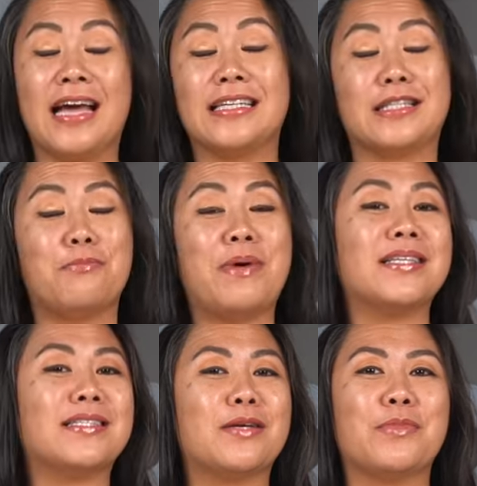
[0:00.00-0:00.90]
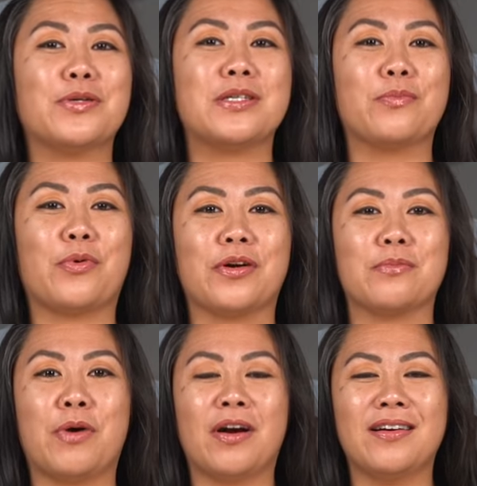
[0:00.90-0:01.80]
And the best and most
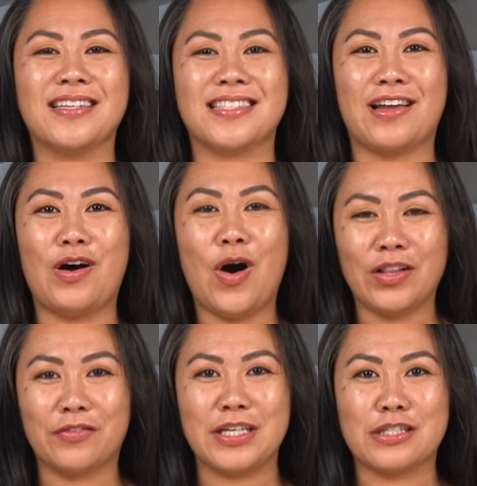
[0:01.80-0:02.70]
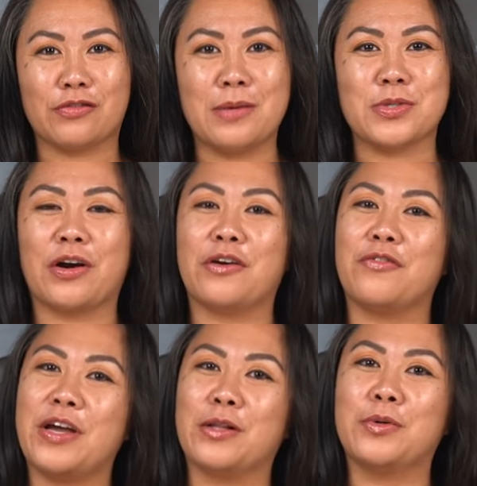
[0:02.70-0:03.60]
important part is that all of these frames are
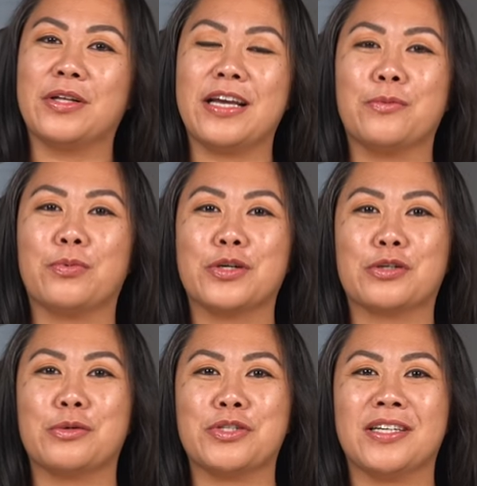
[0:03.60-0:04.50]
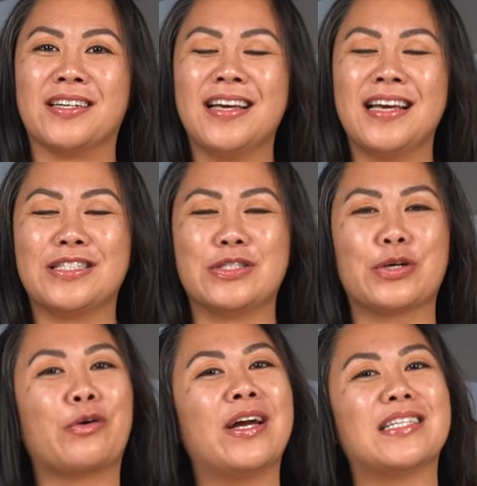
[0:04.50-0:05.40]
available in prescription. This is
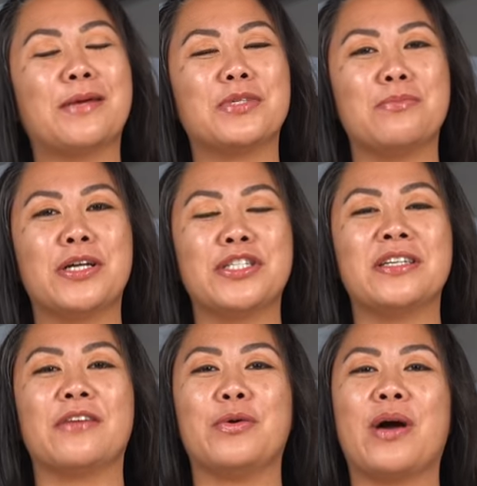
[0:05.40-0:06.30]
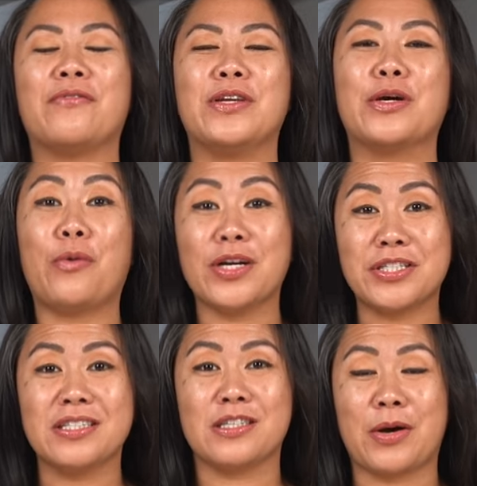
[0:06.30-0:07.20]
a great time to mention if you have any
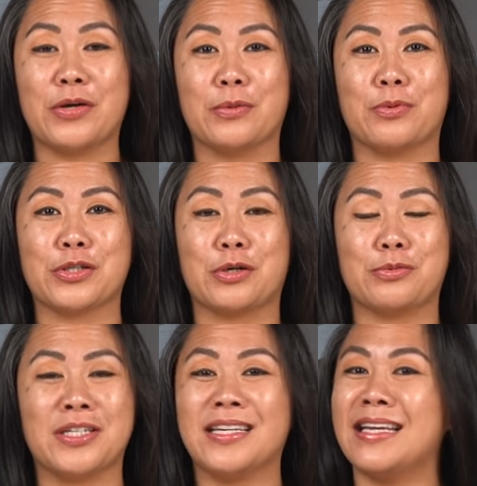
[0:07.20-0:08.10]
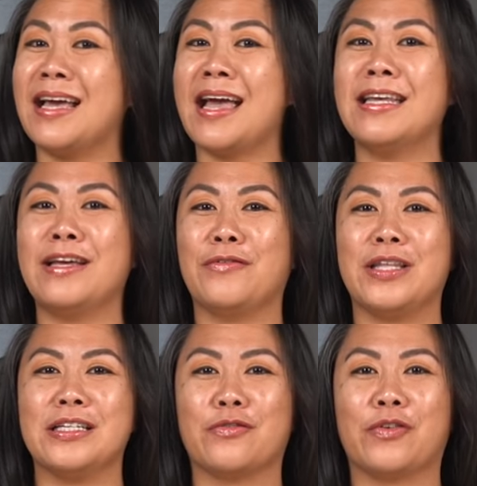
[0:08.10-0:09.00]
questions about your prescription in any of
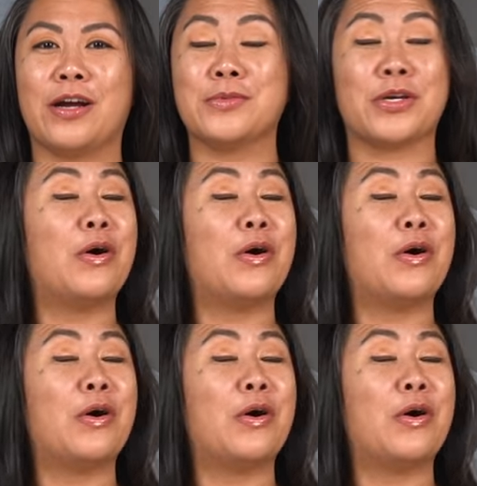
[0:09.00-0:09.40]
these frames